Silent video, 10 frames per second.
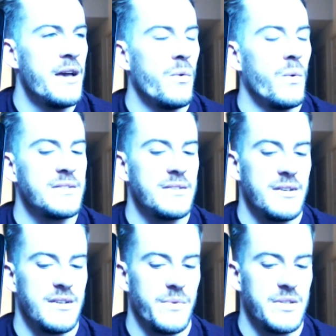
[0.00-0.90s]
what's
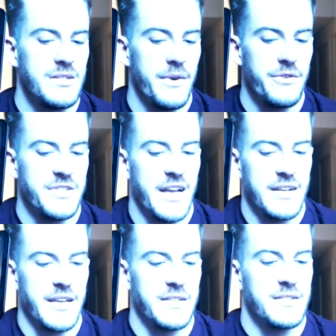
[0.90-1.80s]
the uh, what's some other
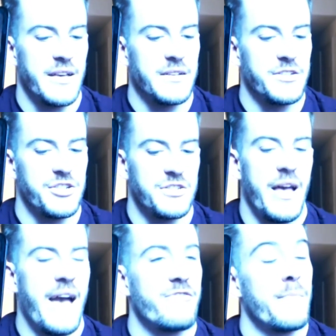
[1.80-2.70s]
techniques like just
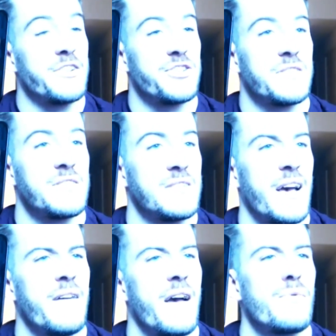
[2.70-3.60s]
affirmations
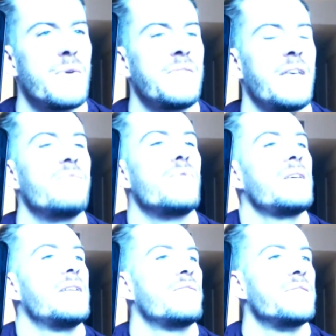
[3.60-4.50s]
I, have really i've
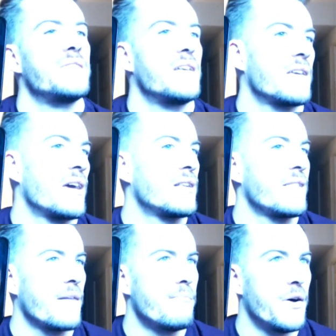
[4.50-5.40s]
really never dedicated
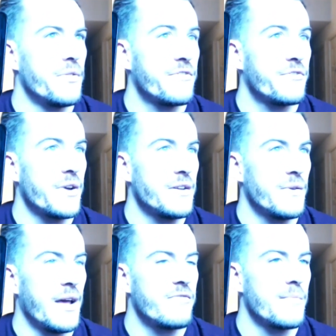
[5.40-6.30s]
like a month straight
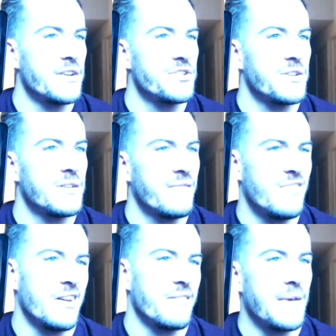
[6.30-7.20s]
to an affirmation i've
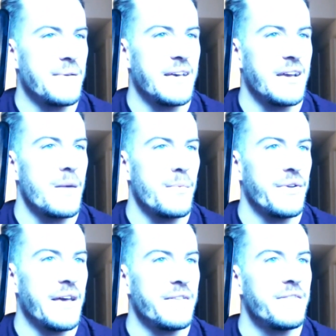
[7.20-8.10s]
done it maybe like a couple
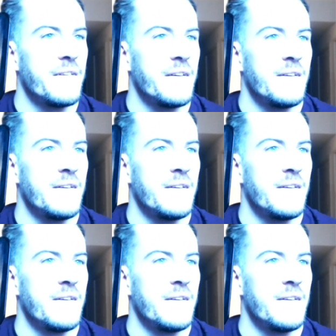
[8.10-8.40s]
days